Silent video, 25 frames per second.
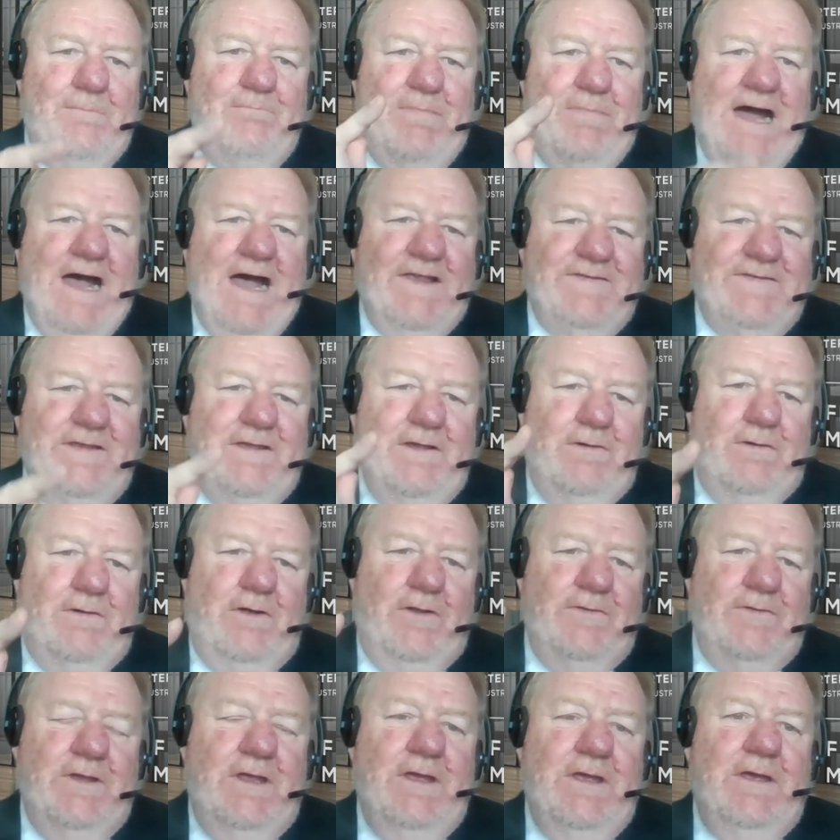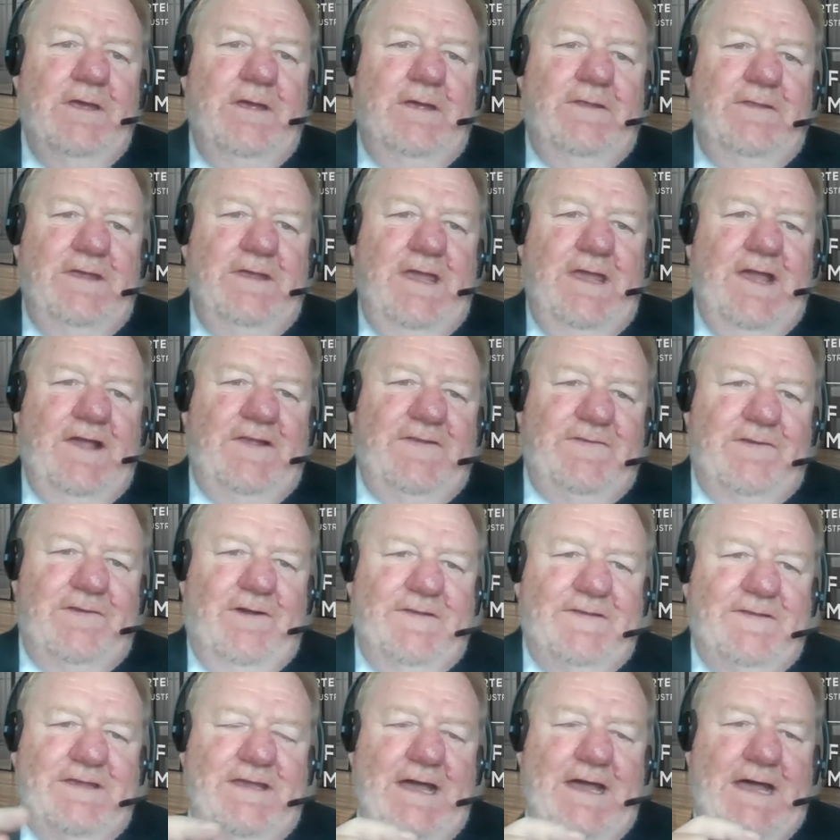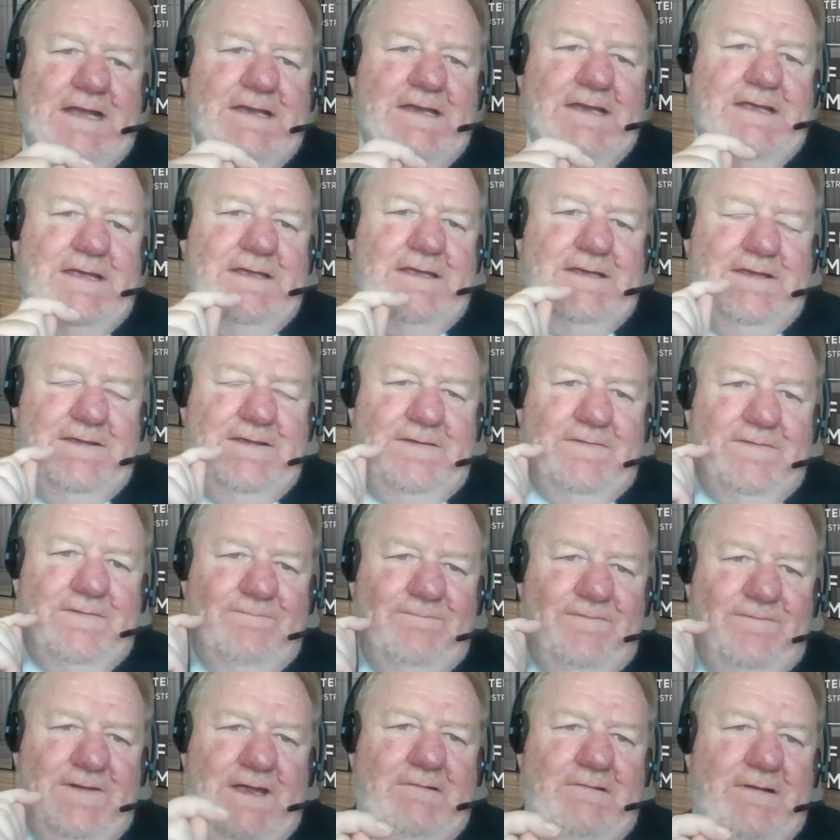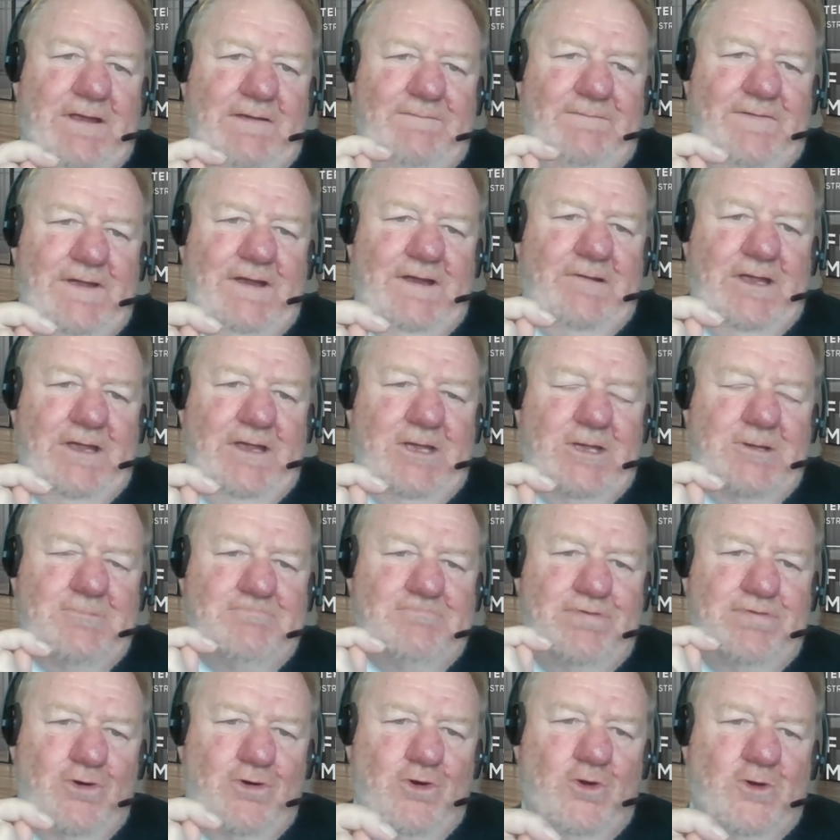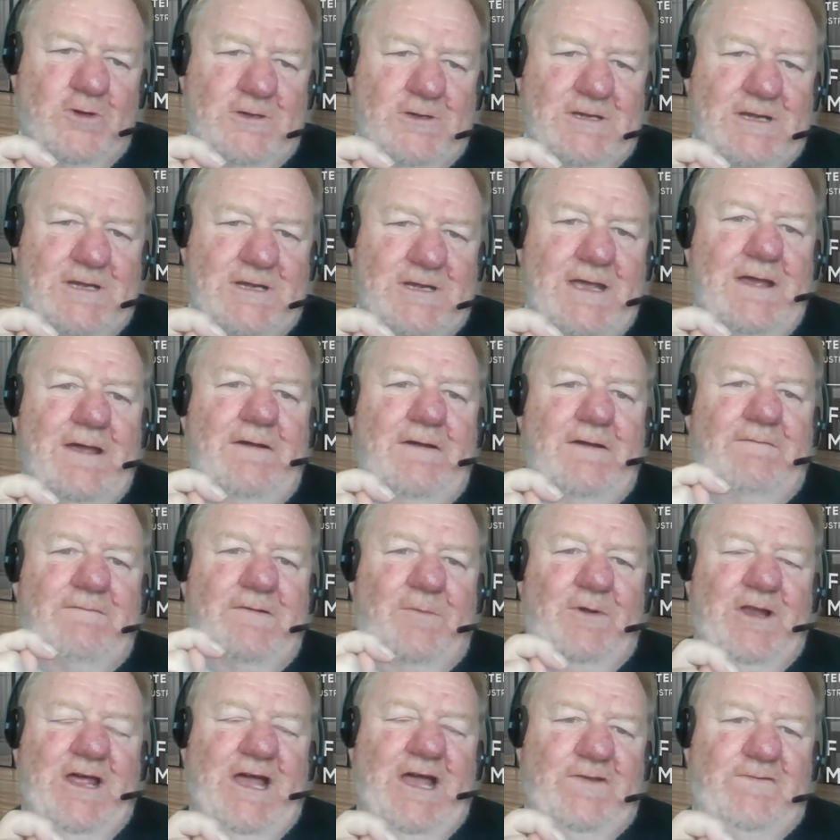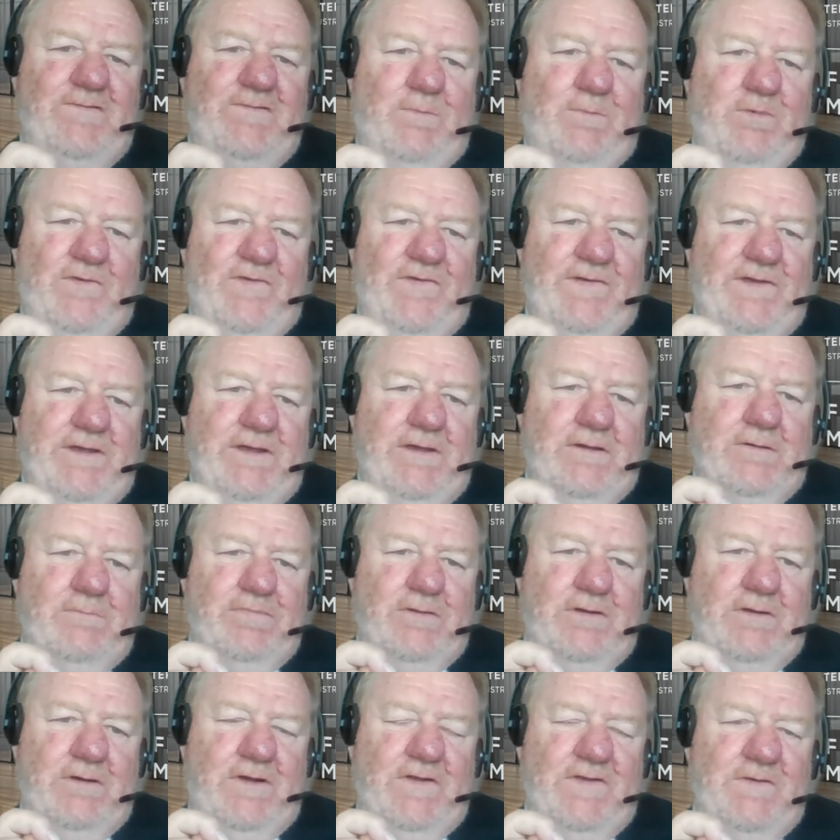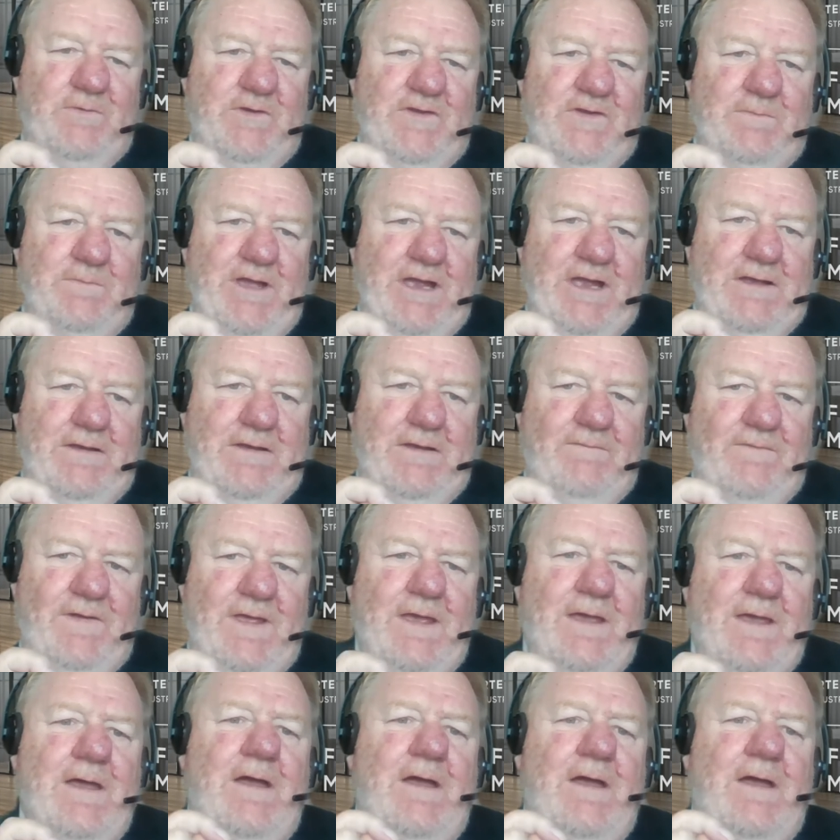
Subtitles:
Passing on the excise cut is very, very important from an ACCC compliance perspective.